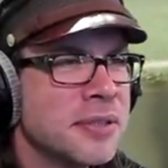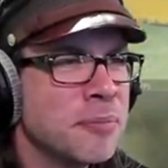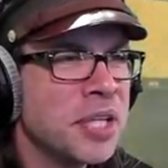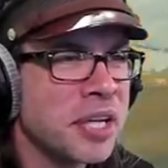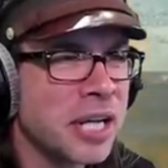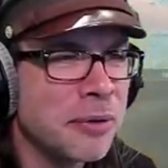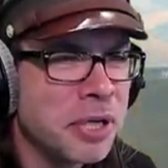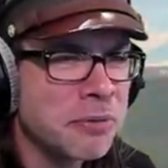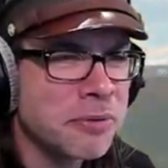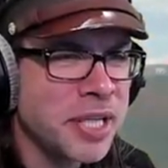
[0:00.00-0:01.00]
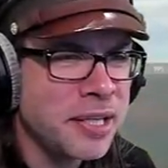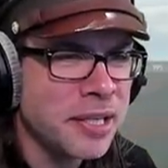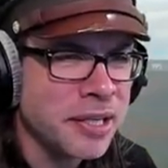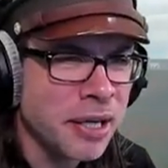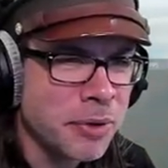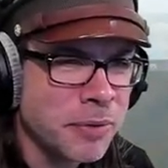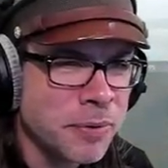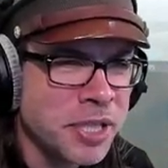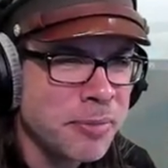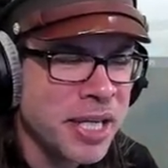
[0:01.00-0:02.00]
Be like, I want to read. I want to
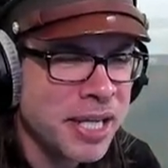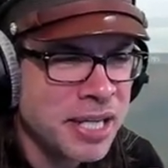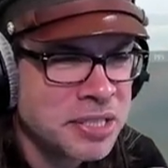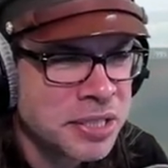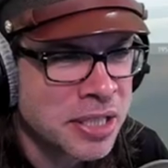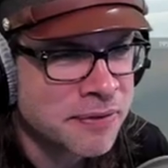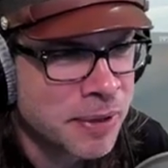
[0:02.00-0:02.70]
read my ass off.